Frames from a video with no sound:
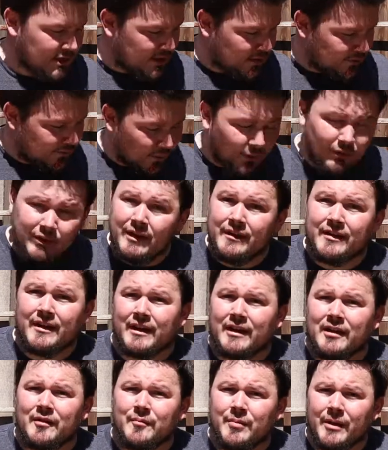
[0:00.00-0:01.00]
if only
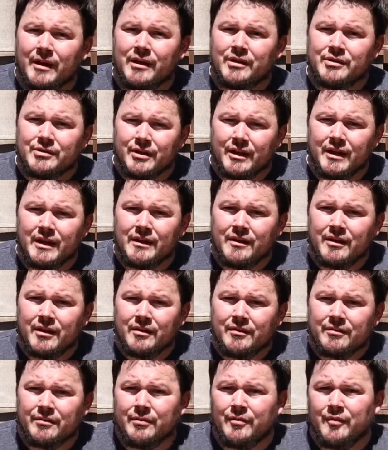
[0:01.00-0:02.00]
they can penetrate
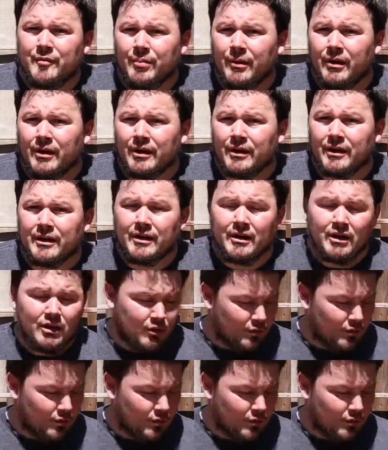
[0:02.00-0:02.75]
through the bark,